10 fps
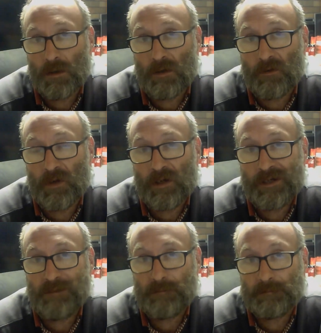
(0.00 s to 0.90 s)
All
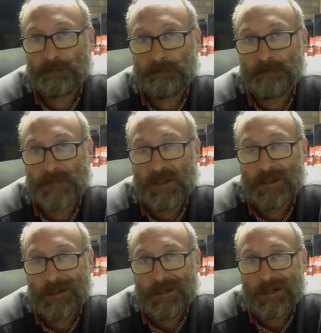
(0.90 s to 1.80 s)
right.
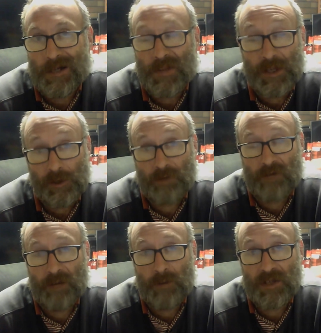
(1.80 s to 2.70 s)
I think you'll
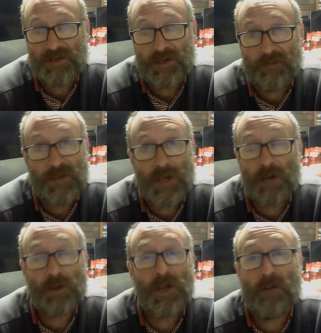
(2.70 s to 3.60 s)
agree with this, and if you
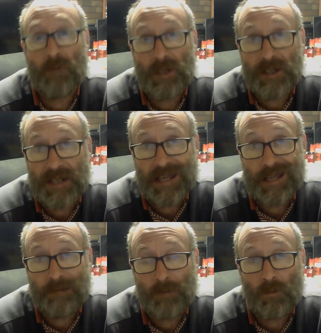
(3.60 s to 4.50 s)
don't, I don't really
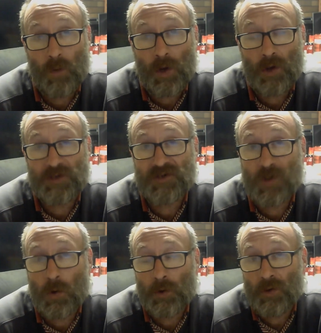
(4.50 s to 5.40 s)
care. But what I
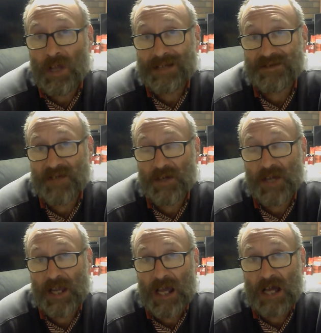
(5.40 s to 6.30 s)
scored last
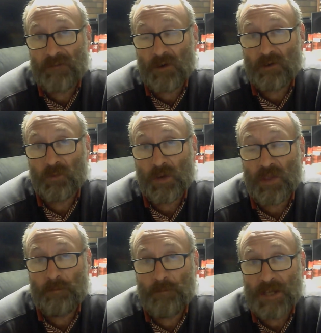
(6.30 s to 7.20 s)
Sunday arvo is one
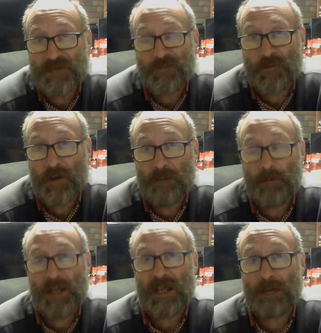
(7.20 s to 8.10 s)
of the best free
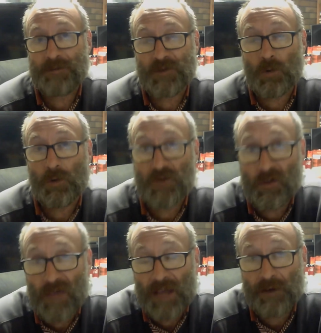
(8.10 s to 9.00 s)
pickup scores
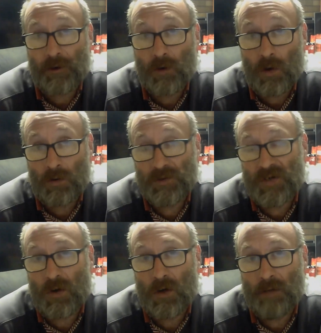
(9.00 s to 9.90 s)
I've had in a long
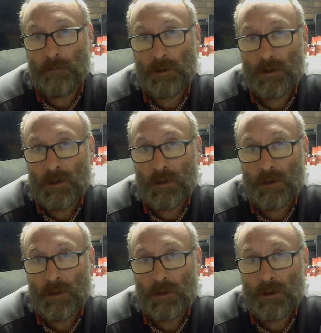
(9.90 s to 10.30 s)
time.